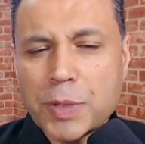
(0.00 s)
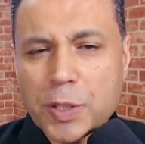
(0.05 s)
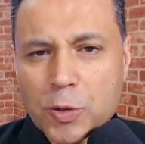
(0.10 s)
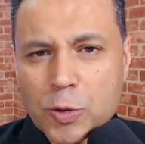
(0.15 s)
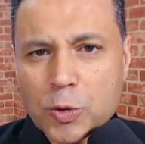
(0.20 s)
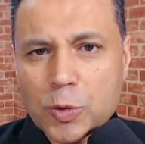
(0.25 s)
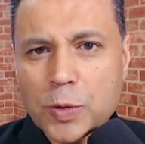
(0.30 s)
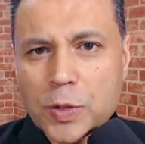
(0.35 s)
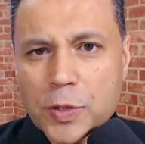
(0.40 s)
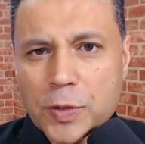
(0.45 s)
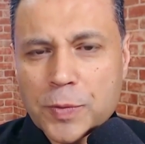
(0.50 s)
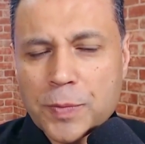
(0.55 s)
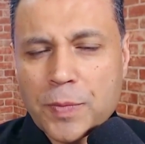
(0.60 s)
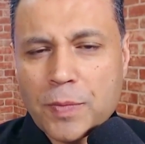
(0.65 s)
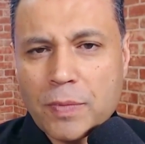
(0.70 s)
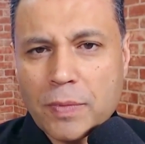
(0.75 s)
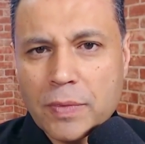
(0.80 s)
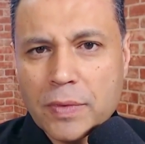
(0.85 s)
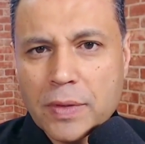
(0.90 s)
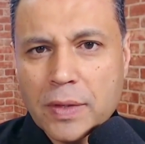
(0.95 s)

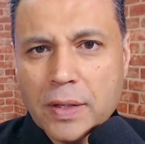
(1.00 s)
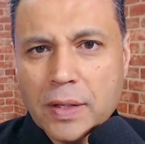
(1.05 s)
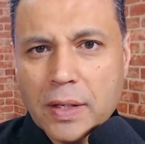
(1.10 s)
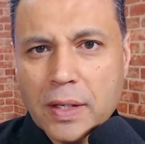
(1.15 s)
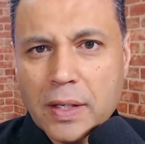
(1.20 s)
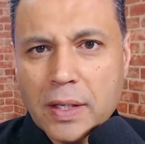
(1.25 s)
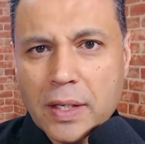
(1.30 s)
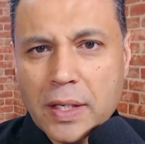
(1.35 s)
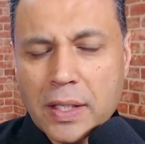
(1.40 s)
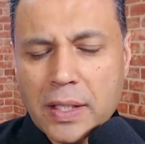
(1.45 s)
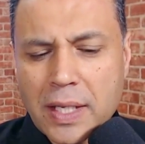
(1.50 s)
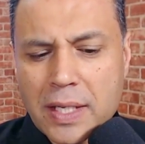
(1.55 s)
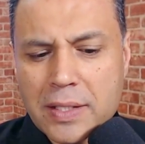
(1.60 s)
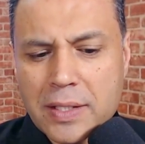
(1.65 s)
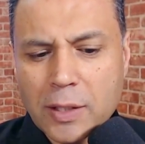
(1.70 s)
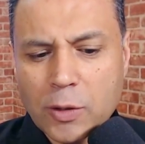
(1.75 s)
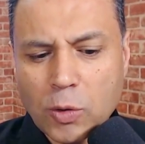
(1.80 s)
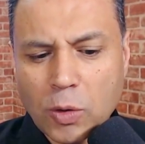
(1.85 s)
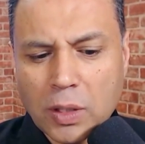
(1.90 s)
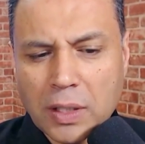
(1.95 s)
Likewise, there's
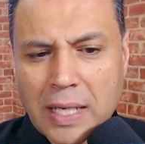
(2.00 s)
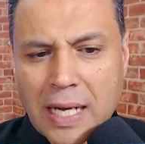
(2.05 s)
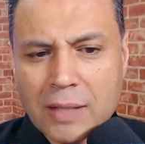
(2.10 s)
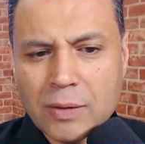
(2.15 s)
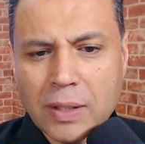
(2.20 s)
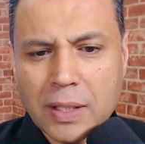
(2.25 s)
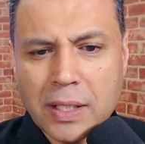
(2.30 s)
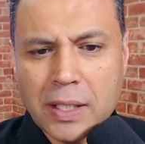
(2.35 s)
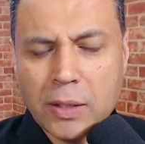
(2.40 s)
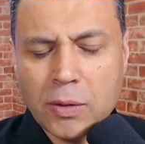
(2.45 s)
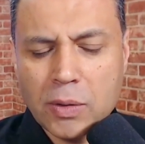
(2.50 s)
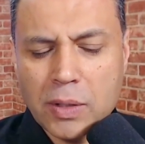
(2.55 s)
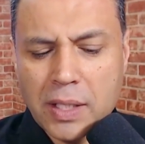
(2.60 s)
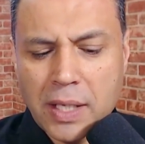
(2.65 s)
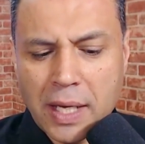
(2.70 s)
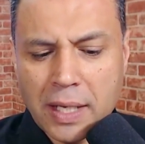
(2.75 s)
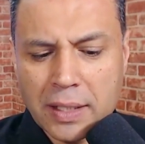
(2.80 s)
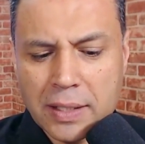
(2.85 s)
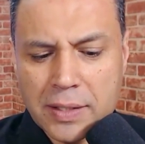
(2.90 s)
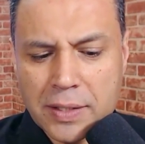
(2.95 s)
many
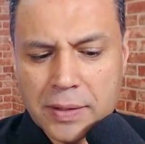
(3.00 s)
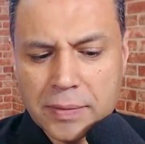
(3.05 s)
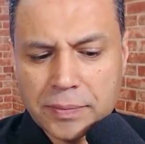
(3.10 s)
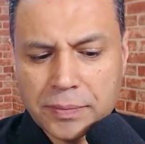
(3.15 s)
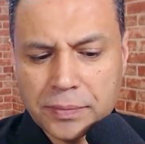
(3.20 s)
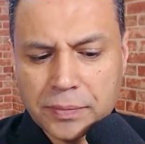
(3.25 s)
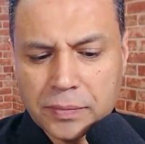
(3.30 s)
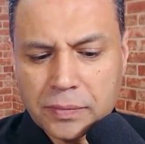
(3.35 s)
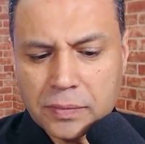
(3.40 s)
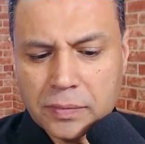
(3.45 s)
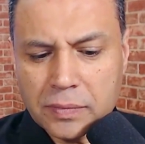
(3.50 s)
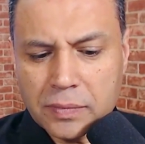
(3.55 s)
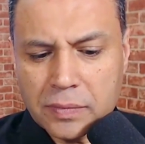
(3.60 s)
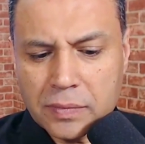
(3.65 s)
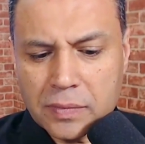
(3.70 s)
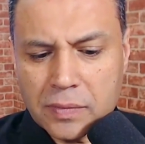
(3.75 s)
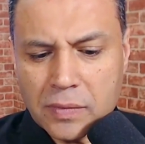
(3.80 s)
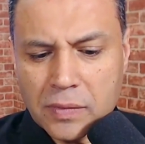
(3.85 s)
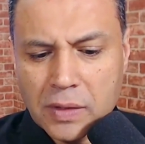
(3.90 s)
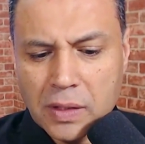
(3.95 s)
who have
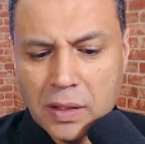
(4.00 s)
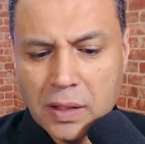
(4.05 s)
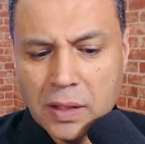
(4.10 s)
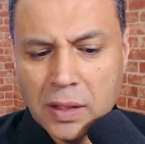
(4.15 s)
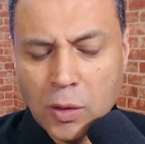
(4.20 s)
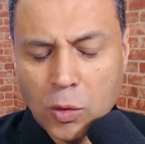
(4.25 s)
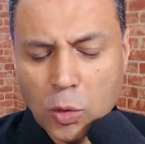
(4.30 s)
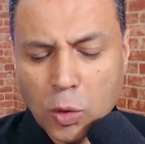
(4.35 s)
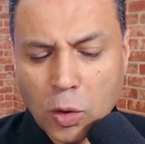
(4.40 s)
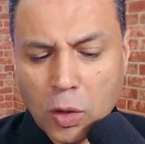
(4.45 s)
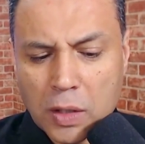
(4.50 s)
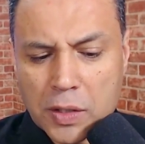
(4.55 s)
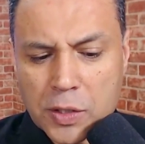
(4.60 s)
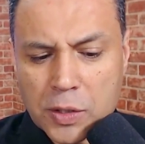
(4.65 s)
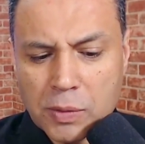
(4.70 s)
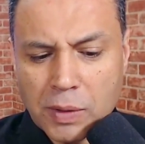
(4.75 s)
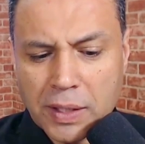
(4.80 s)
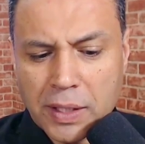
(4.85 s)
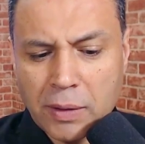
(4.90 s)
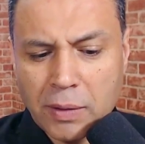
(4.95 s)
become what they don't
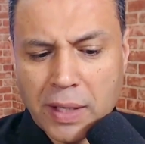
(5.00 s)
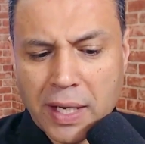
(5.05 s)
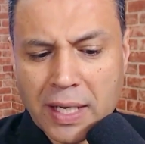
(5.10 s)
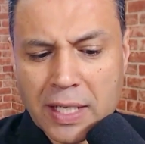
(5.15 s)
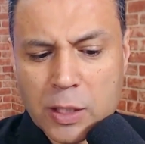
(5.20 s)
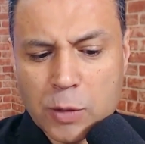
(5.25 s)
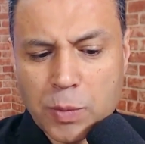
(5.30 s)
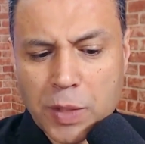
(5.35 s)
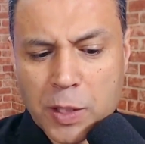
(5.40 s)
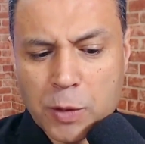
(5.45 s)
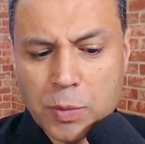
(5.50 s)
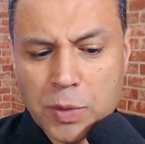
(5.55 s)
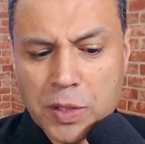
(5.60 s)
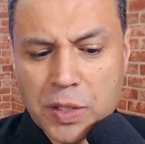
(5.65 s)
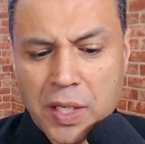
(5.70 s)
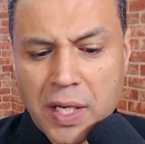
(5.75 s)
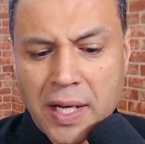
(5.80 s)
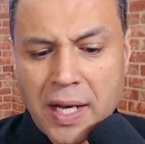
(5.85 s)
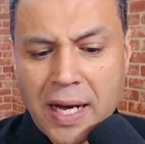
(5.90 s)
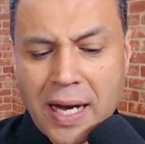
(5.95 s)
like,
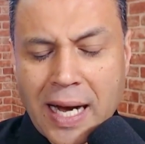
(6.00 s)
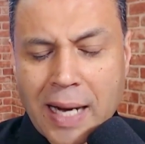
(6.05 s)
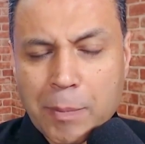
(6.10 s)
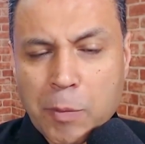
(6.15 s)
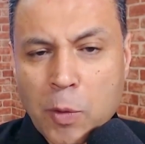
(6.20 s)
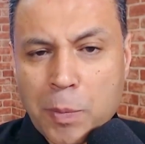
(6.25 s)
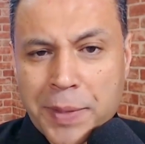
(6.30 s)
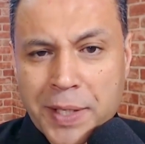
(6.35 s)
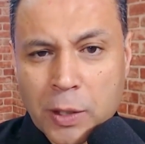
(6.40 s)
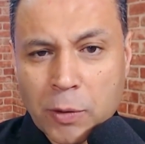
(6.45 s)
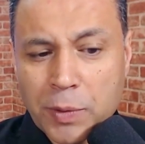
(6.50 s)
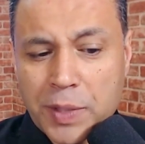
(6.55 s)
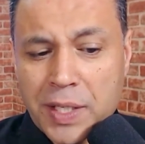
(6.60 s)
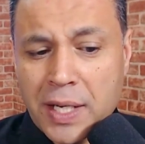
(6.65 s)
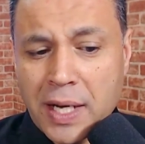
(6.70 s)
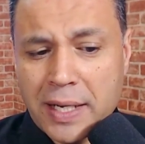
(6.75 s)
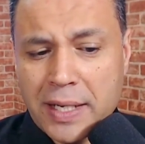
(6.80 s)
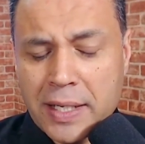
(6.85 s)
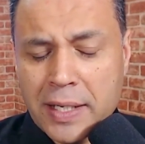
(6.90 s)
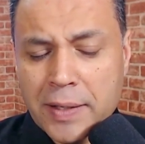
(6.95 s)
what they
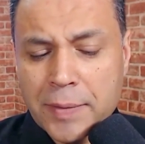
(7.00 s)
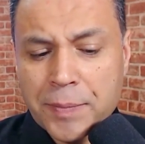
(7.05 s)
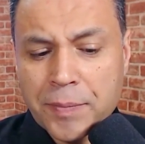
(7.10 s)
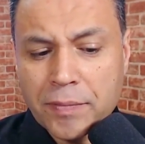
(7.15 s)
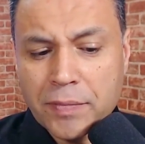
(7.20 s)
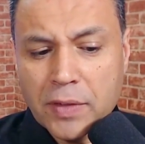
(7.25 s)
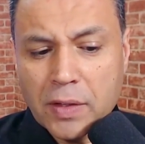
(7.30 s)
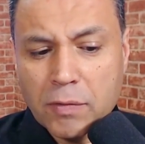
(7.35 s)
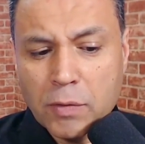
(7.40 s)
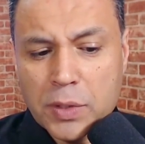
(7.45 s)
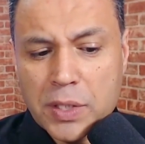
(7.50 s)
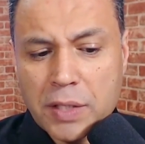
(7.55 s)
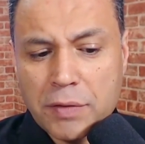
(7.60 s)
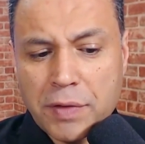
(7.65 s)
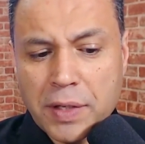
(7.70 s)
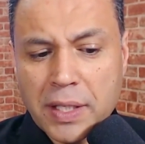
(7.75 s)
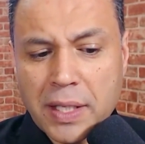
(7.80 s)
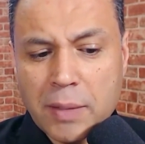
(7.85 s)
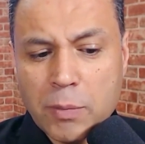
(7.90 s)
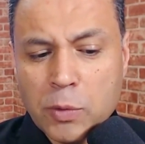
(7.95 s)
despise.
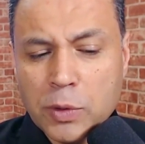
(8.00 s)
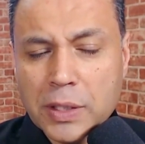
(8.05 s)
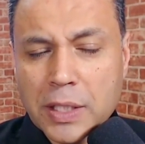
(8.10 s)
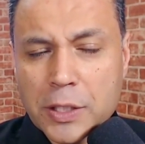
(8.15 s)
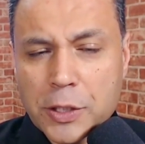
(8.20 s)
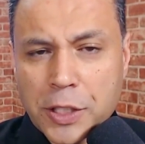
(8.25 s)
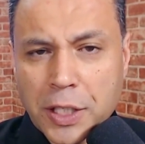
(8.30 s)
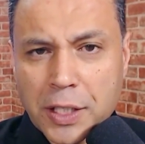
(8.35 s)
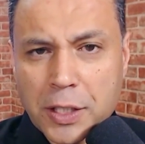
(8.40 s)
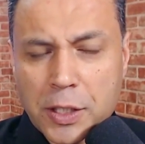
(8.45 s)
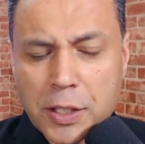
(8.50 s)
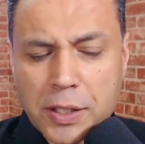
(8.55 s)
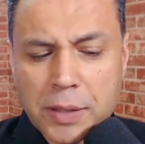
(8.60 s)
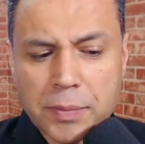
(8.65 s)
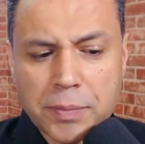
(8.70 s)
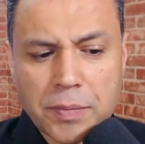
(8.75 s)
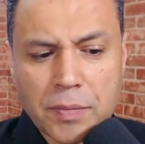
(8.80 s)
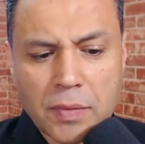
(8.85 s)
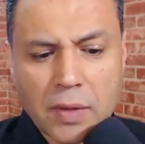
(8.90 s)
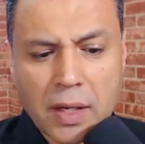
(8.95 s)
And you
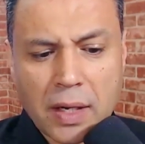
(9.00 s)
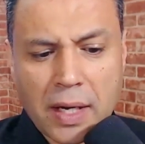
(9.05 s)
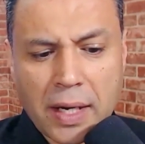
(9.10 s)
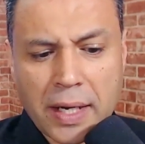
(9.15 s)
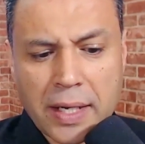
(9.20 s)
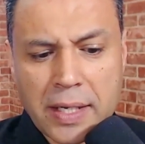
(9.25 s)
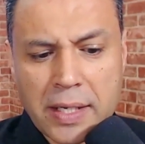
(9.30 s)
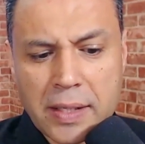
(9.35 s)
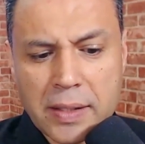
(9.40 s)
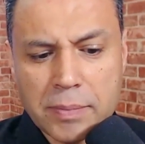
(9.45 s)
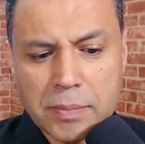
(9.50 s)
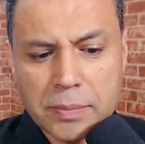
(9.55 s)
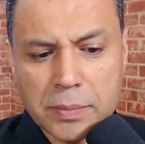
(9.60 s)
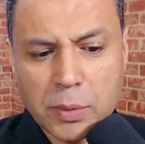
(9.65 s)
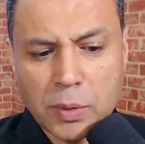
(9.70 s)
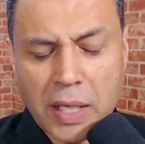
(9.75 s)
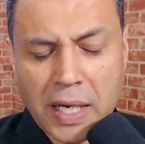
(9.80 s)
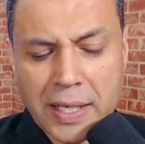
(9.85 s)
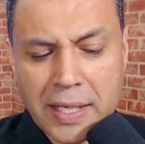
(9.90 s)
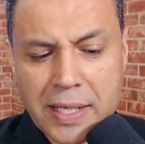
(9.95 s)
see many people
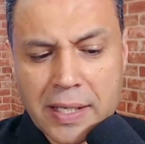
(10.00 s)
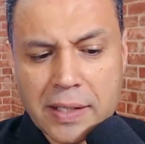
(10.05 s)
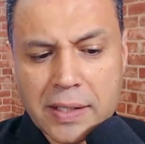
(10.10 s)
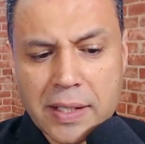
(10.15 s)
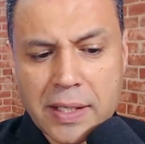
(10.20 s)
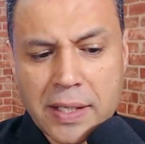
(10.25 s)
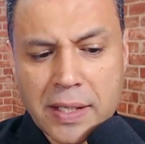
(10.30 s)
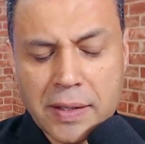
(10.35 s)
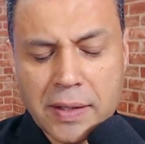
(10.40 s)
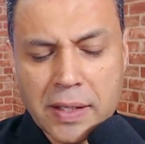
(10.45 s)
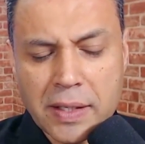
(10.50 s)
out there